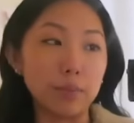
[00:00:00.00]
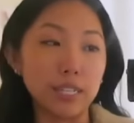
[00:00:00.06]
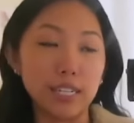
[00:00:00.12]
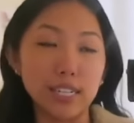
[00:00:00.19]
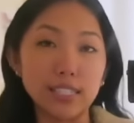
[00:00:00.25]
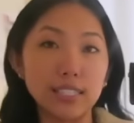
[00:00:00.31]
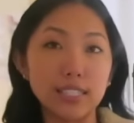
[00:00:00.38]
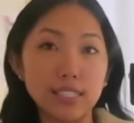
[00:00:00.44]

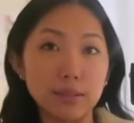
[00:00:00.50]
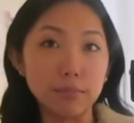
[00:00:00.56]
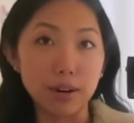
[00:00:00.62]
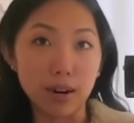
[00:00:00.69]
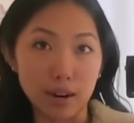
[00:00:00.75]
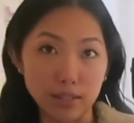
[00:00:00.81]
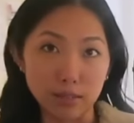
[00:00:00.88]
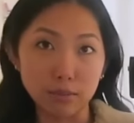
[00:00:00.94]
because it is
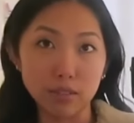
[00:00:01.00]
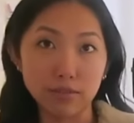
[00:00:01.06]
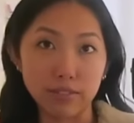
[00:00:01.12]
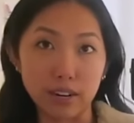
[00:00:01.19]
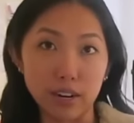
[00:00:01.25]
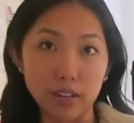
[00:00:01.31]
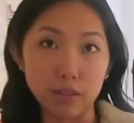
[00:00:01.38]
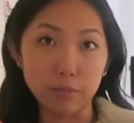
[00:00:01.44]
impossible to
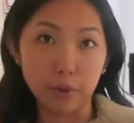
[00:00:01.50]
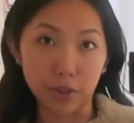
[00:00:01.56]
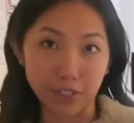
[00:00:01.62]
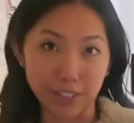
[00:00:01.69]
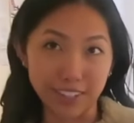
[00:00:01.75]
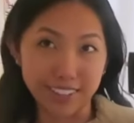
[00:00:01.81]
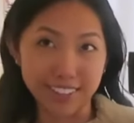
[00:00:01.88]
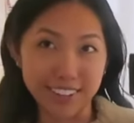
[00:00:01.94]
find
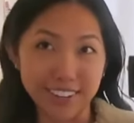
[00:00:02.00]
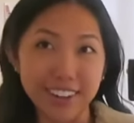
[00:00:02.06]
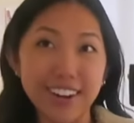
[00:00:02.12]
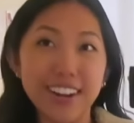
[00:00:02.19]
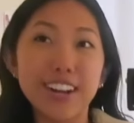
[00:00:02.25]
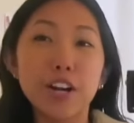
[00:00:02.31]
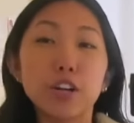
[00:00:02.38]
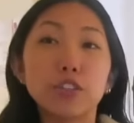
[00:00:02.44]
parking there.
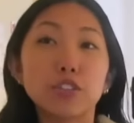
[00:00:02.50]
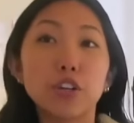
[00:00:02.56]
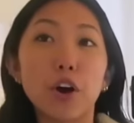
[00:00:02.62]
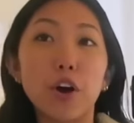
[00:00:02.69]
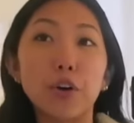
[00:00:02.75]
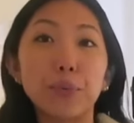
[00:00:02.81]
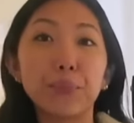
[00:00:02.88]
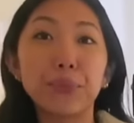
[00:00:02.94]

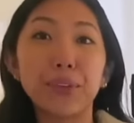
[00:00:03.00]
So